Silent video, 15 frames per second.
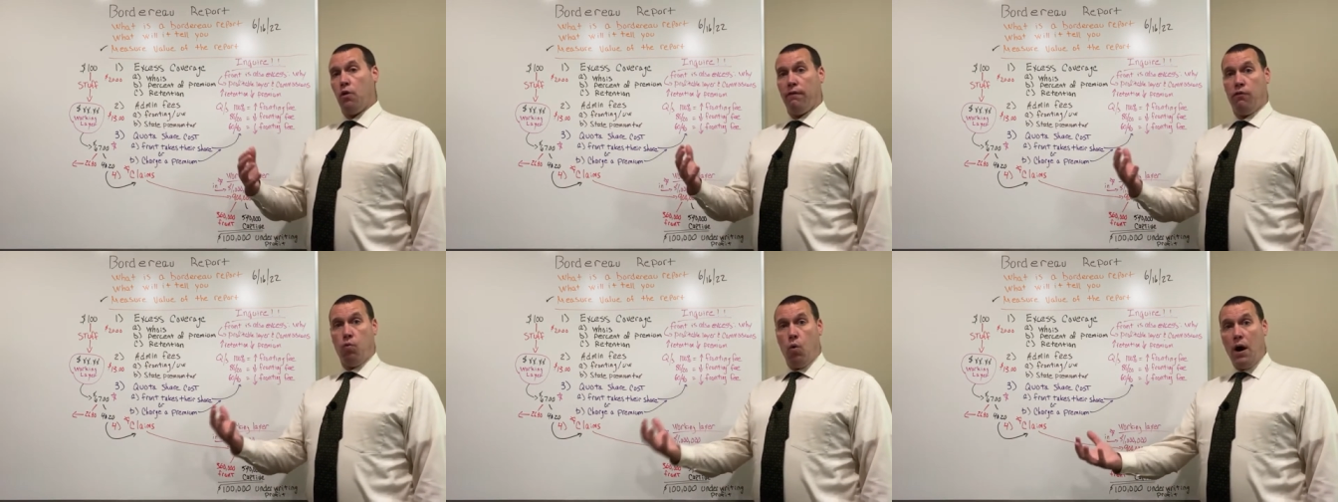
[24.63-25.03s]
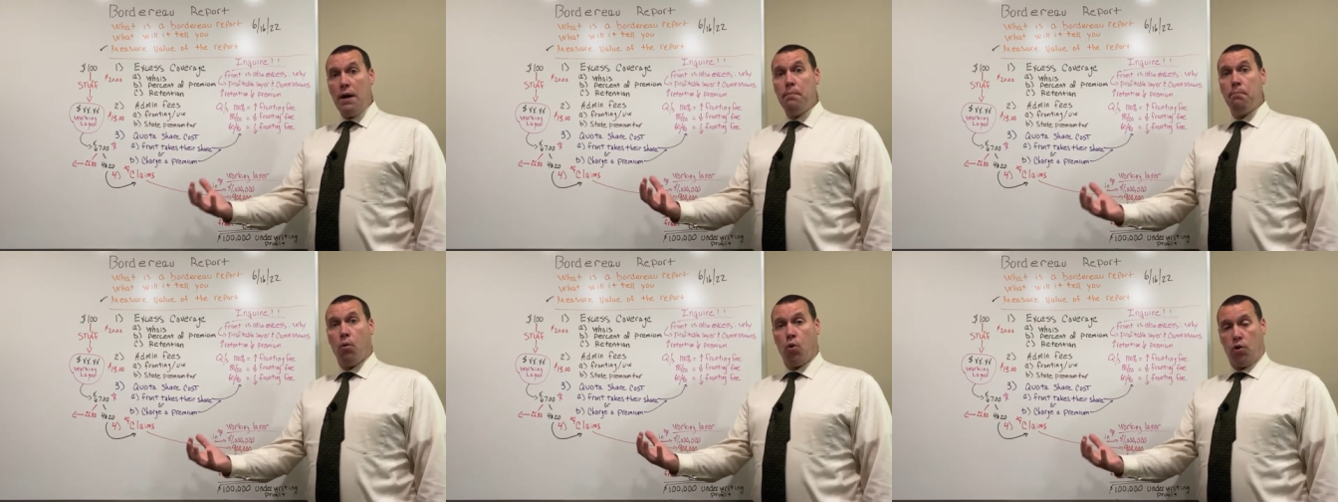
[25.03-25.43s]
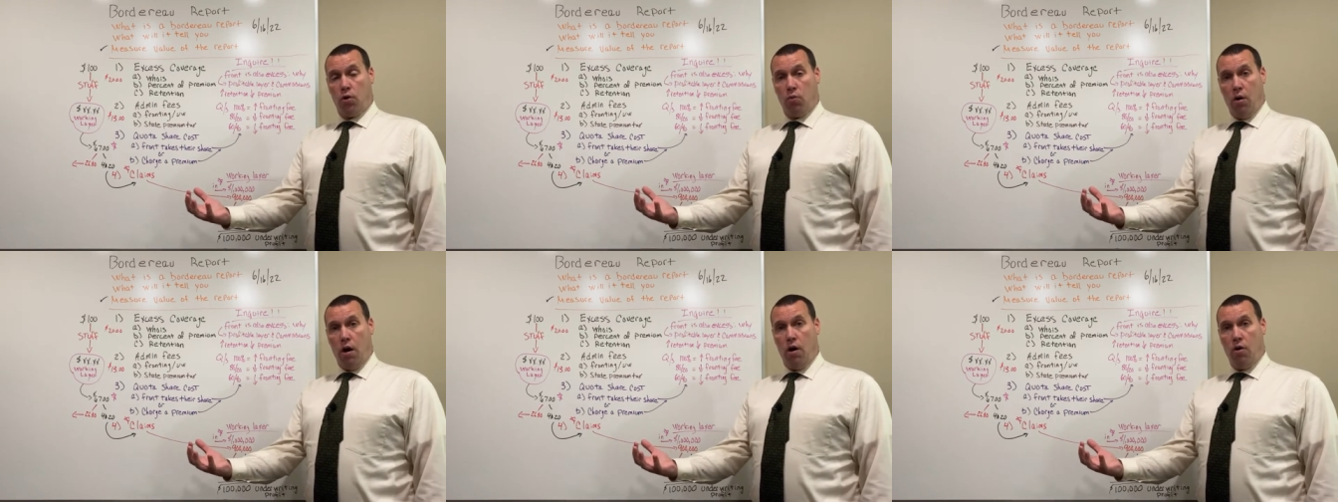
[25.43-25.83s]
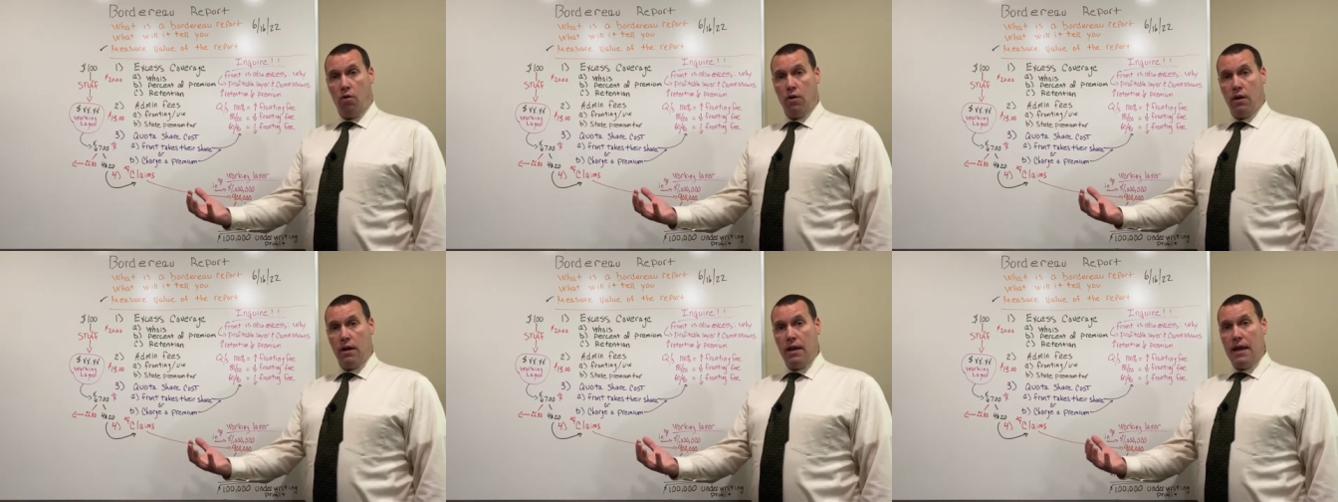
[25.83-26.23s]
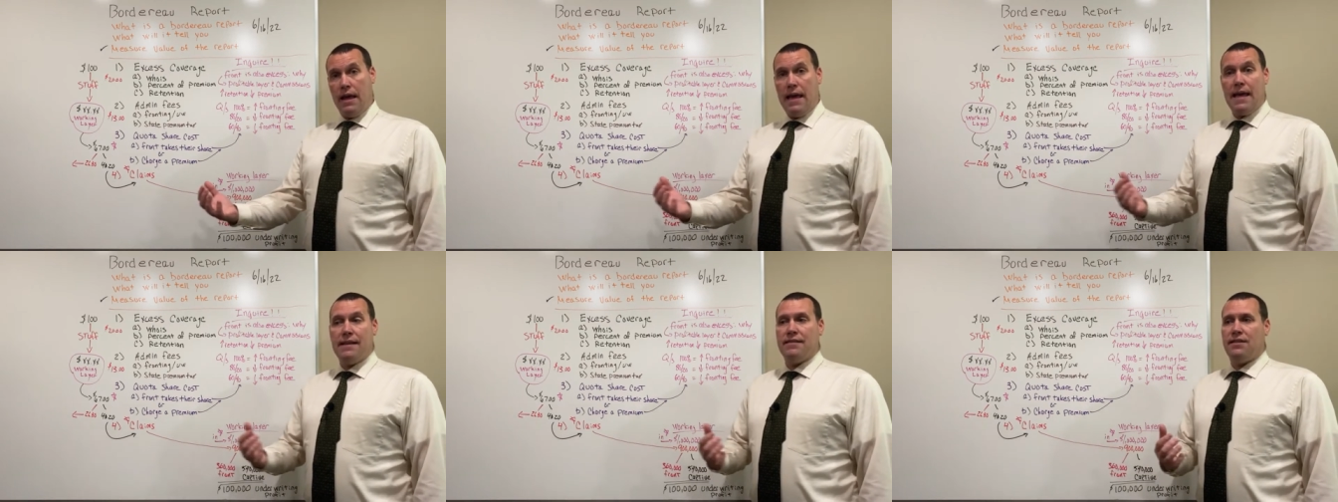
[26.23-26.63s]
of one bordereau
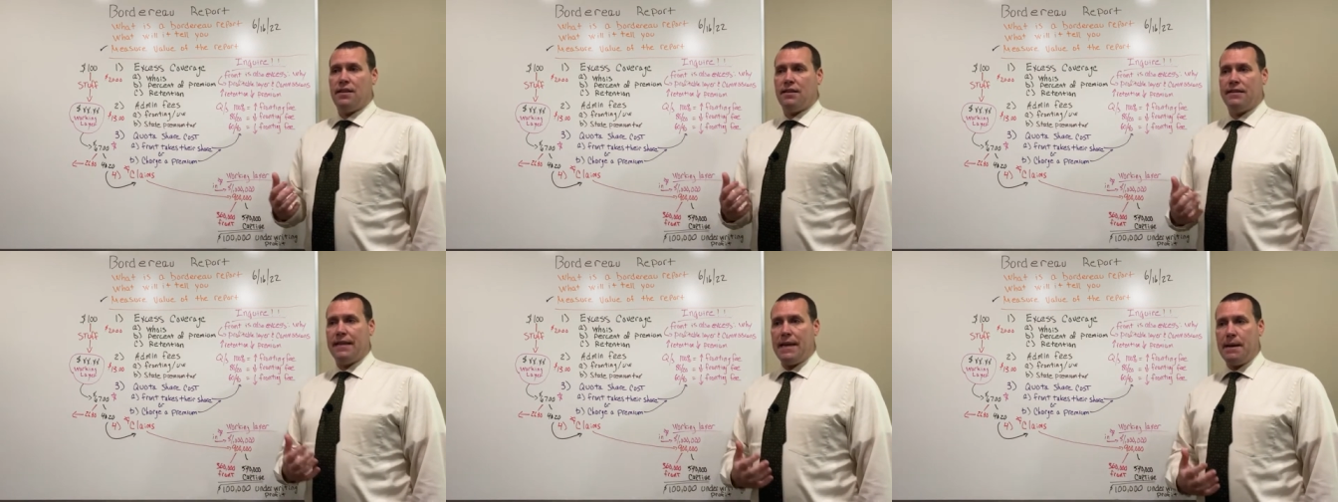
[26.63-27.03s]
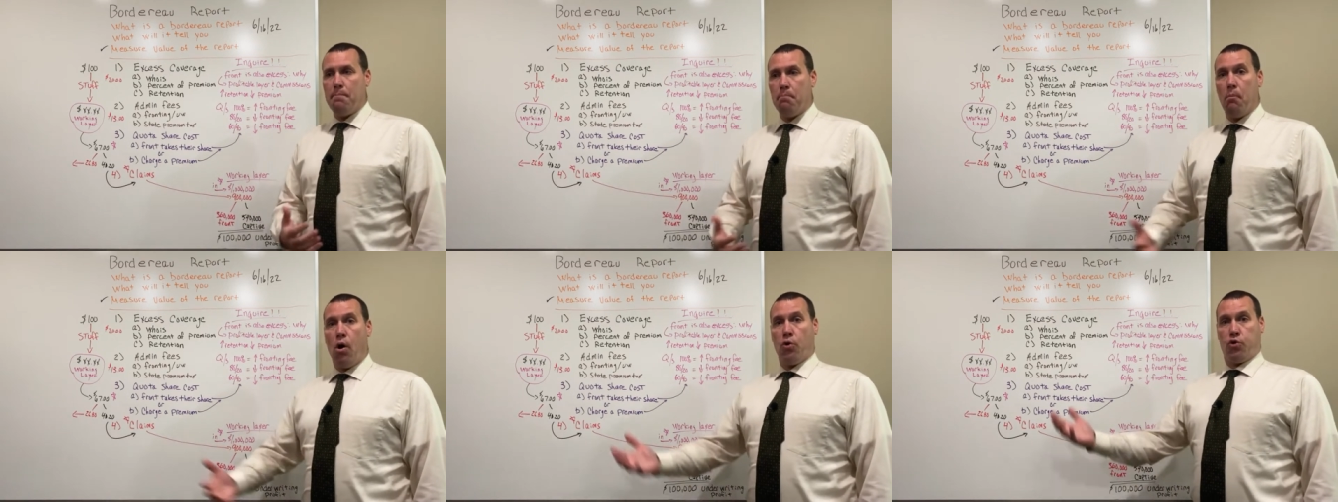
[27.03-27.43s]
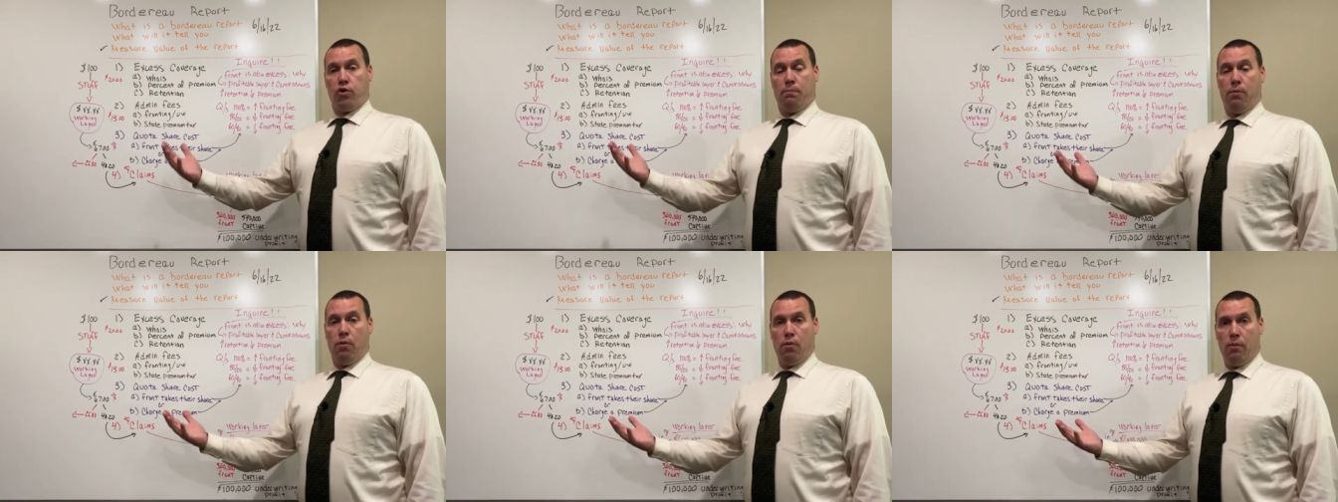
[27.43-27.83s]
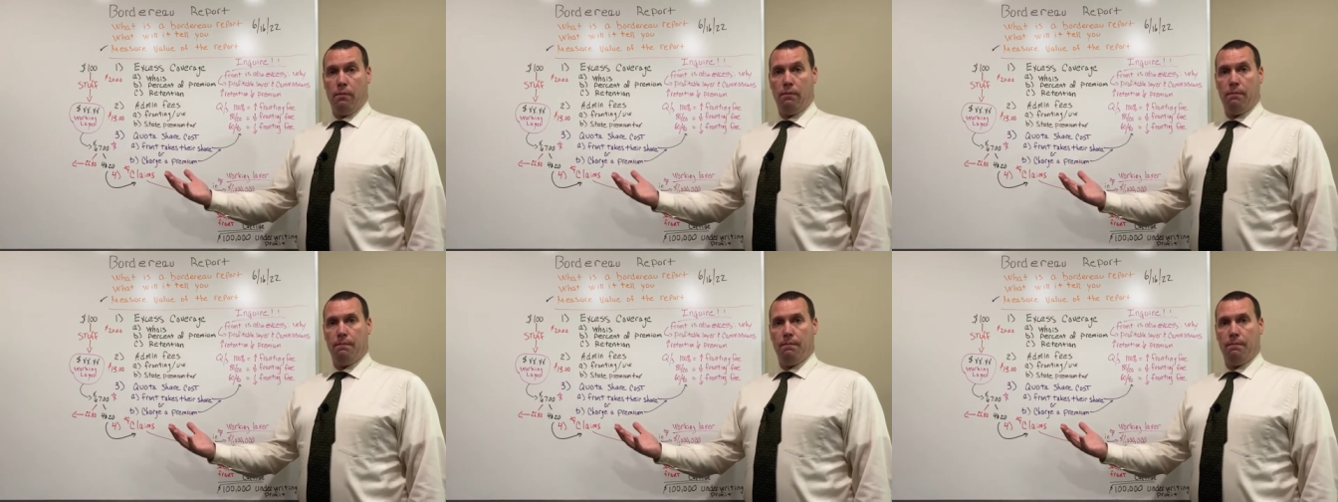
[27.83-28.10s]
is to see multiple.